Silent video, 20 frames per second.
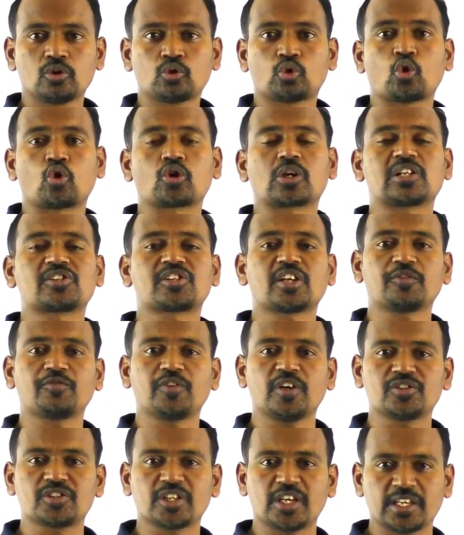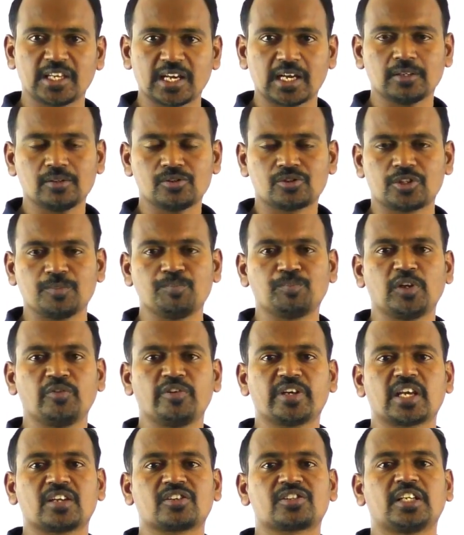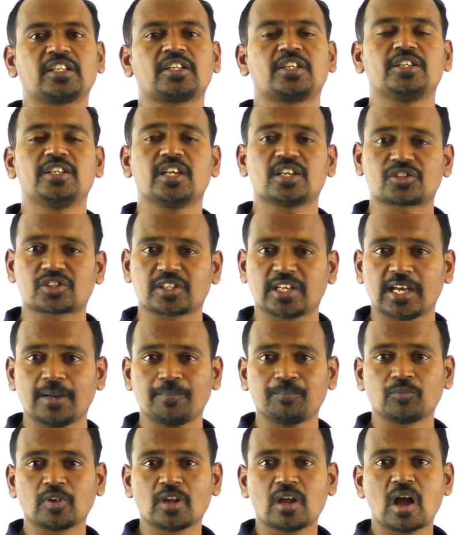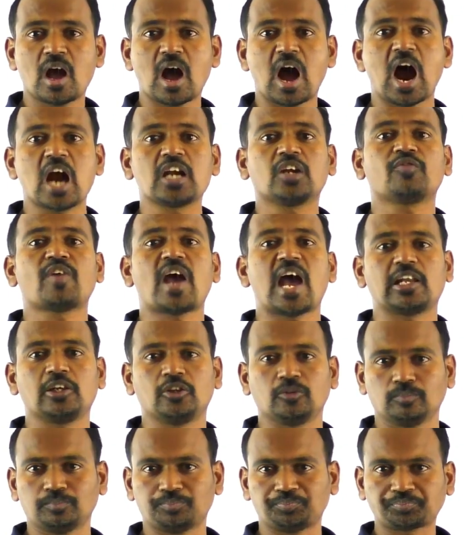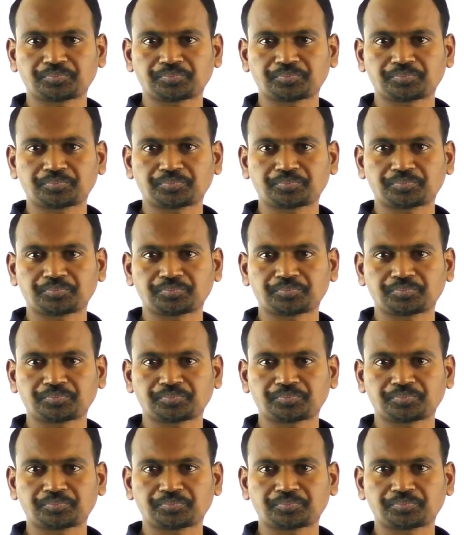total surface area, simply we can say TSA, and value.